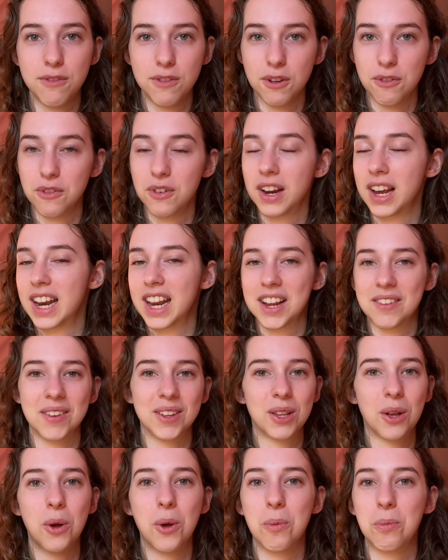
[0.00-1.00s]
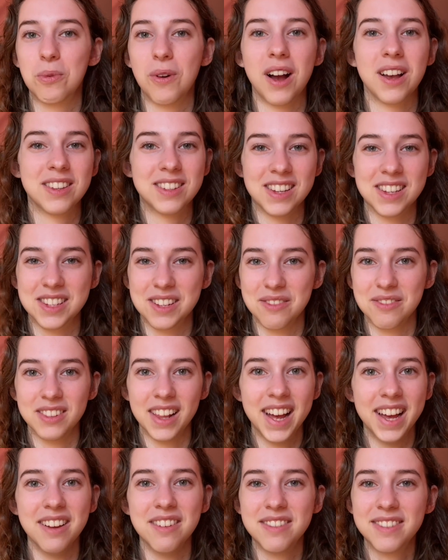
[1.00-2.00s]
You're forgetting about the whole process of
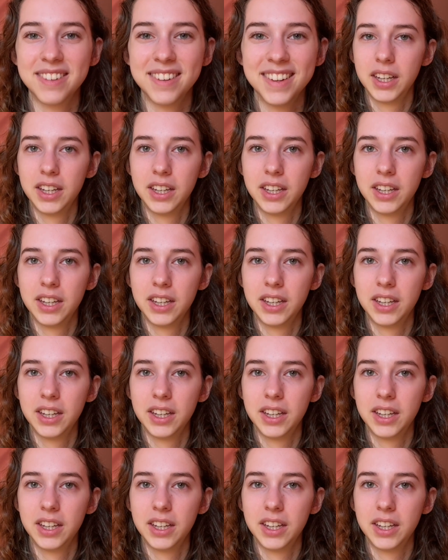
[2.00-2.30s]
life.